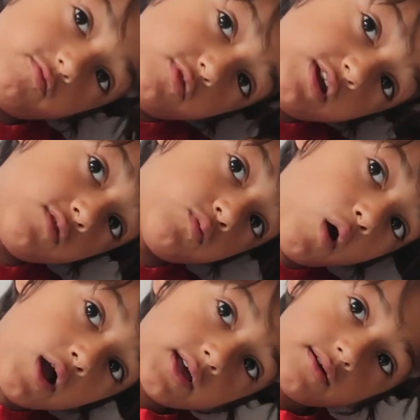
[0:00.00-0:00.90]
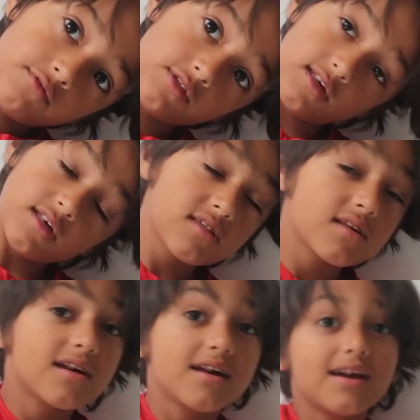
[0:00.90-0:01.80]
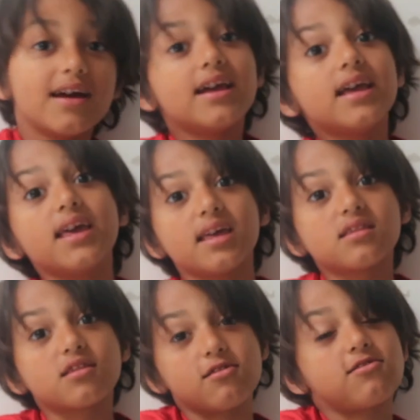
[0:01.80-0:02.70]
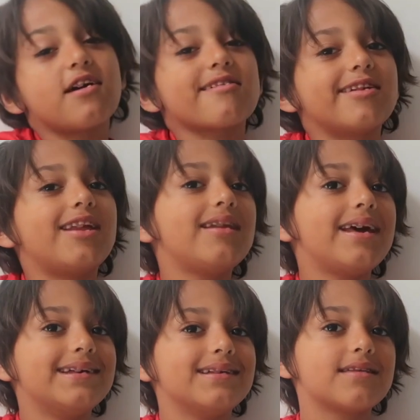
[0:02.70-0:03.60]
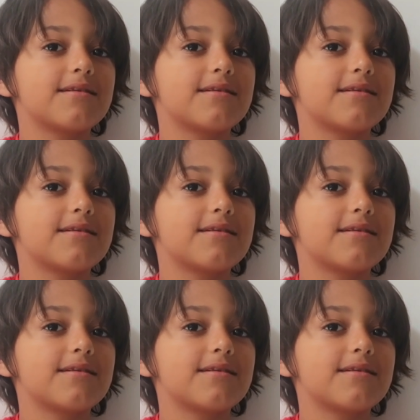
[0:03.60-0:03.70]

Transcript: rewilded in 2008.